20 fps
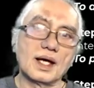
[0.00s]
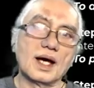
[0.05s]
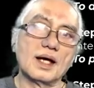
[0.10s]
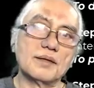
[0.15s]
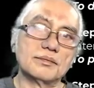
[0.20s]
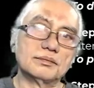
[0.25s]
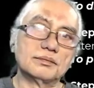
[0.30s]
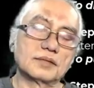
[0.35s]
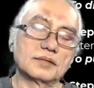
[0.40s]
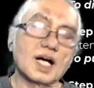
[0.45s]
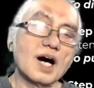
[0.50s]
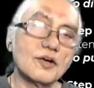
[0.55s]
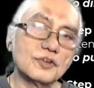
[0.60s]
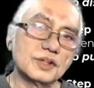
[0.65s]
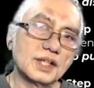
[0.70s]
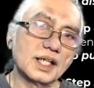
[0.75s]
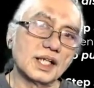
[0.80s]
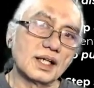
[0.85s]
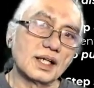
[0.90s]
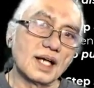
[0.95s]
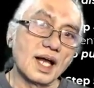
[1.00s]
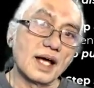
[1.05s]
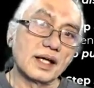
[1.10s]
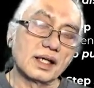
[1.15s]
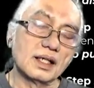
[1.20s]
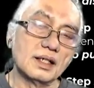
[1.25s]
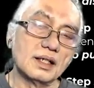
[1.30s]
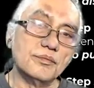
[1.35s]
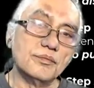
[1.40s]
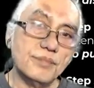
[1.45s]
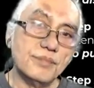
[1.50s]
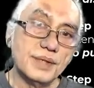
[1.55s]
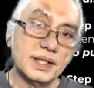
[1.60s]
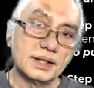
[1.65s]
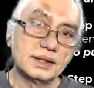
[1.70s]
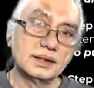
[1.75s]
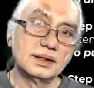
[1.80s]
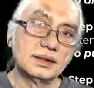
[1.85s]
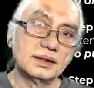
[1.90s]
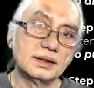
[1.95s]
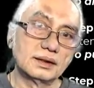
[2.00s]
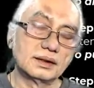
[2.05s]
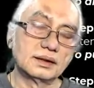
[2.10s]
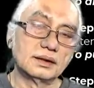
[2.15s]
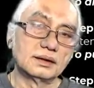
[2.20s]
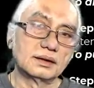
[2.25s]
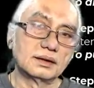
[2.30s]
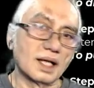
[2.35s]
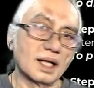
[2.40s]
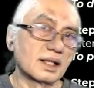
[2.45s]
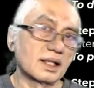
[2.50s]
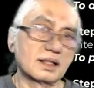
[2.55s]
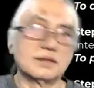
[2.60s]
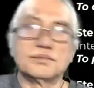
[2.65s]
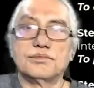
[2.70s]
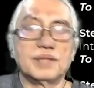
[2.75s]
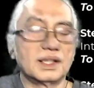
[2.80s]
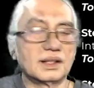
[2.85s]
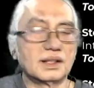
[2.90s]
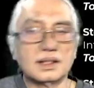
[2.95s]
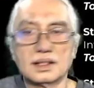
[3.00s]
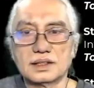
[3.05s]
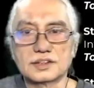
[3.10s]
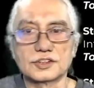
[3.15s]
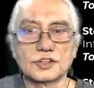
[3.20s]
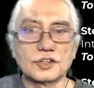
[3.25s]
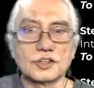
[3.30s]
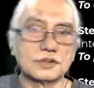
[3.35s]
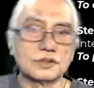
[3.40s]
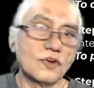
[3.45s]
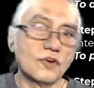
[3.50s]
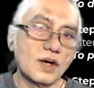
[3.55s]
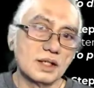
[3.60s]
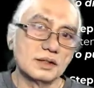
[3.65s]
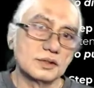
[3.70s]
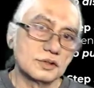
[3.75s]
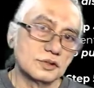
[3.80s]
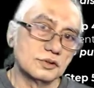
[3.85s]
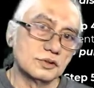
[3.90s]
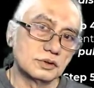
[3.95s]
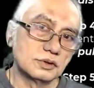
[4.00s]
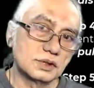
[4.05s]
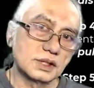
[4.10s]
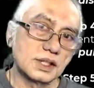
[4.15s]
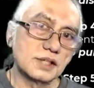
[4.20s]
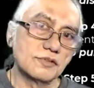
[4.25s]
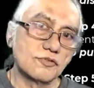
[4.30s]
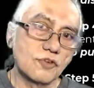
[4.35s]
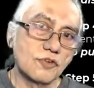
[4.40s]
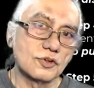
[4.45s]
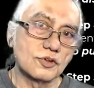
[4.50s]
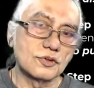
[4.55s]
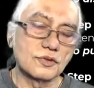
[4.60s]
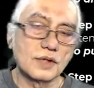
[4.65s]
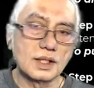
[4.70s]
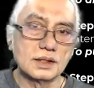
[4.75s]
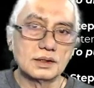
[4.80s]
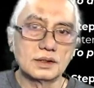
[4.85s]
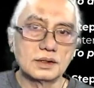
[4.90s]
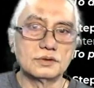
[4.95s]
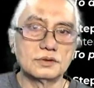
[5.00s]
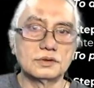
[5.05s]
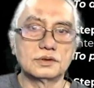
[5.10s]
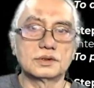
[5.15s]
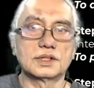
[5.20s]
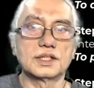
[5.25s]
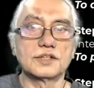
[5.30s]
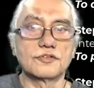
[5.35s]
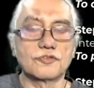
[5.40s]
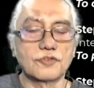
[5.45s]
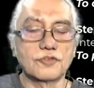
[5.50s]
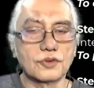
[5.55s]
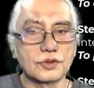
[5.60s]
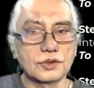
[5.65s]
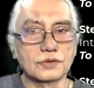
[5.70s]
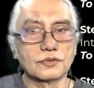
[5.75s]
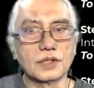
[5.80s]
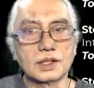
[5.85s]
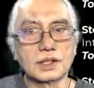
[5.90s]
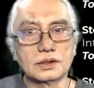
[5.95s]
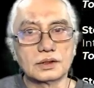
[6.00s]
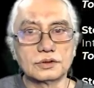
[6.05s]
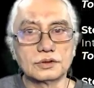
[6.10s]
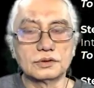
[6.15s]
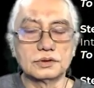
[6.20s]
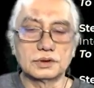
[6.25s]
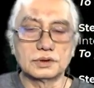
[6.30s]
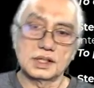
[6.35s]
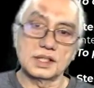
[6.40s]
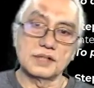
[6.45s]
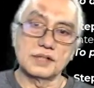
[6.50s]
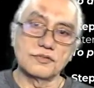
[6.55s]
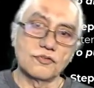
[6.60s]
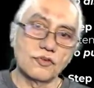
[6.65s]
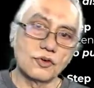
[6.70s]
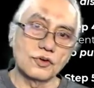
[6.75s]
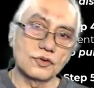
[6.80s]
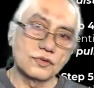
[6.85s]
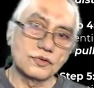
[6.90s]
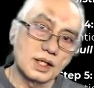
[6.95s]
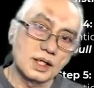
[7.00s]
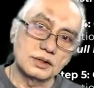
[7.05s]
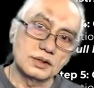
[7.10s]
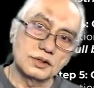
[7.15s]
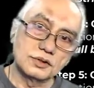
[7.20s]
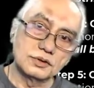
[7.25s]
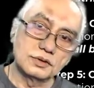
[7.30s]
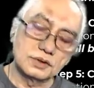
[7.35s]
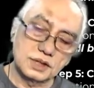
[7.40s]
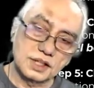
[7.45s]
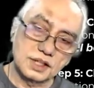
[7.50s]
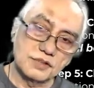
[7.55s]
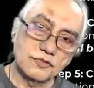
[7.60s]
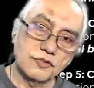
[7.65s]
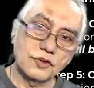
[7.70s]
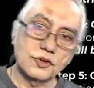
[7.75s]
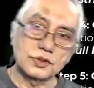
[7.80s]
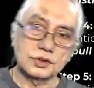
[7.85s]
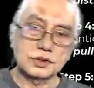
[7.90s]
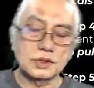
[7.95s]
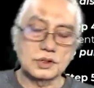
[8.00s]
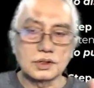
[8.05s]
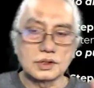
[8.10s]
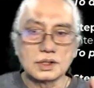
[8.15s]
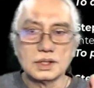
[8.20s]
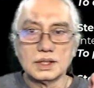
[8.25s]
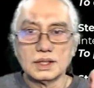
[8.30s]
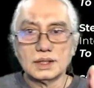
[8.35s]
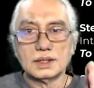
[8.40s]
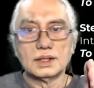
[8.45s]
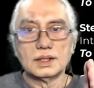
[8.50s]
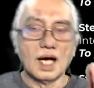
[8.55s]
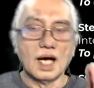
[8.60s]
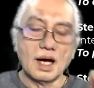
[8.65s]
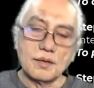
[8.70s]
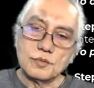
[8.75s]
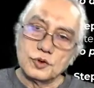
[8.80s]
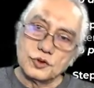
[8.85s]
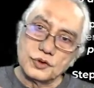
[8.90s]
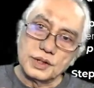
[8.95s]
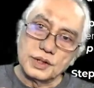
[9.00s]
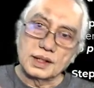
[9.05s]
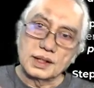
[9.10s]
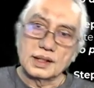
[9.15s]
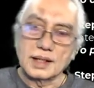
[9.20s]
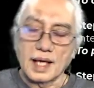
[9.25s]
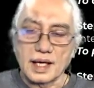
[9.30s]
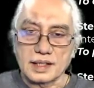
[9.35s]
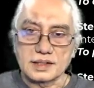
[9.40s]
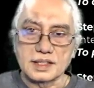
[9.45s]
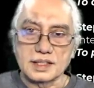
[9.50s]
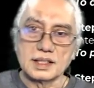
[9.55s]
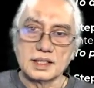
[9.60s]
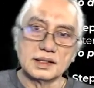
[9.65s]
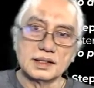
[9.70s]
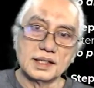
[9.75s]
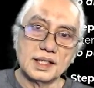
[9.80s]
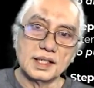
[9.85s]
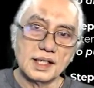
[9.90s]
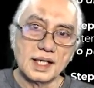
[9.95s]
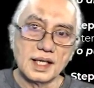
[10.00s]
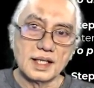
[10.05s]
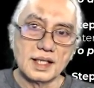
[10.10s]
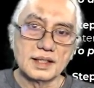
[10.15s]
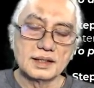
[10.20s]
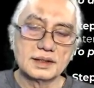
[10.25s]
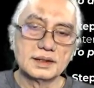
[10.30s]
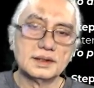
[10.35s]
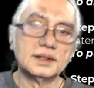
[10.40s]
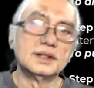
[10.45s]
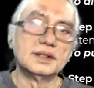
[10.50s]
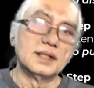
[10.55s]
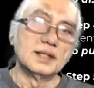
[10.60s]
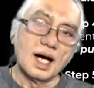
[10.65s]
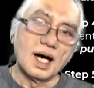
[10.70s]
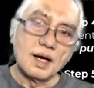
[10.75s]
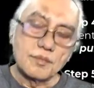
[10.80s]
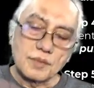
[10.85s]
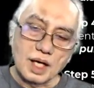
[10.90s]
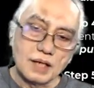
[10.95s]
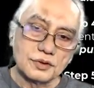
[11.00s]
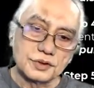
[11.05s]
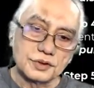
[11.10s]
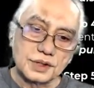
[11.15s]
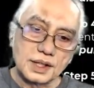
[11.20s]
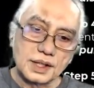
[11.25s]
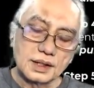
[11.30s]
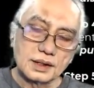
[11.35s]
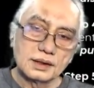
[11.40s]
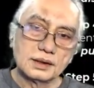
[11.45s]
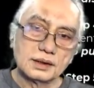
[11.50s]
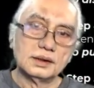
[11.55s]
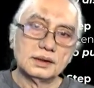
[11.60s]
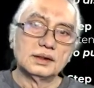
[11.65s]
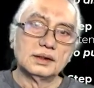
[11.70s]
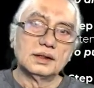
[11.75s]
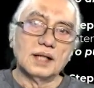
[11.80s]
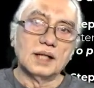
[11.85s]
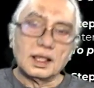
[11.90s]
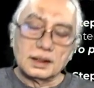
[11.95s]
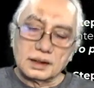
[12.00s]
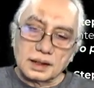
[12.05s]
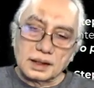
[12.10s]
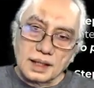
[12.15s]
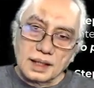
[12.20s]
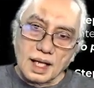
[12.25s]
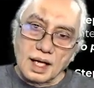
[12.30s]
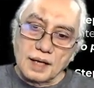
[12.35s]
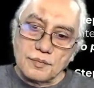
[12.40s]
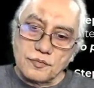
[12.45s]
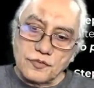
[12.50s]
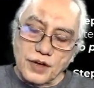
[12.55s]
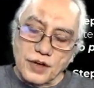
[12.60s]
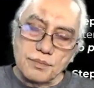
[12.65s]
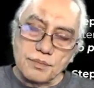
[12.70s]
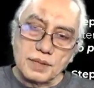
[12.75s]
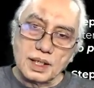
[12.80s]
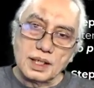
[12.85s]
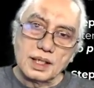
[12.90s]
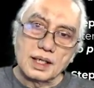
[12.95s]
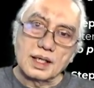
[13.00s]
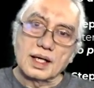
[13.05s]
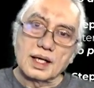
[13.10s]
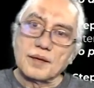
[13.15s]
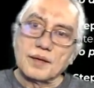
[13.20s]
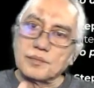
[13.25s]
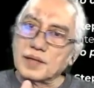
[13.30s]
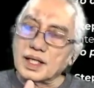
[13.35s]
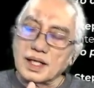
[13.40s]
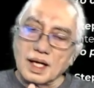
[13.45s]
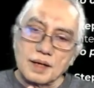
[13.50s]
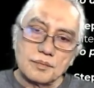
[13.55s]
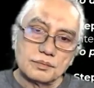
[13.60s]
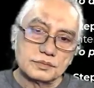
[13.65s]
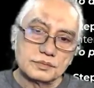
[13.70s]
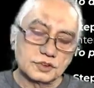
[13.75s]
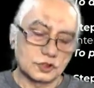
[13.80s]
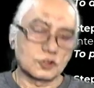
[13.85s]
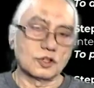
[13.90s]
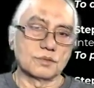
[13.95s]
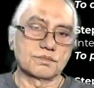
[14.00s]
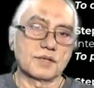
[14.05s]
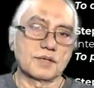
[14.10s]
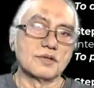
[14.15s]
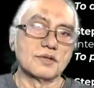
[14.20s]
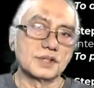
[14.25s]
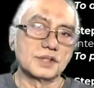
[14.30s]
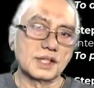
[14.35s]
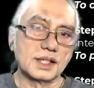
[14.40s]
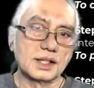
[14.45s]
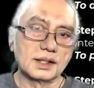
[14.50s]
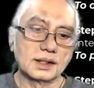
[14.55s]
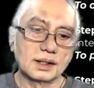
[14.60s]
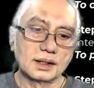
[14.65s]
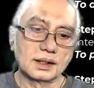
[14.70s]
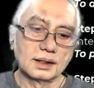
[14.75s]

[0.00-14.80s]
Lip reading: I'm counting like a beat in the song. 1, 2, 3, 4, 1, 2, 3, 4, 1, 2, 3, 4, 1, 2, 3, 4. So I'm doing exhale, inhale. I'm counting until I'm familiar, and then I'm stop counting it.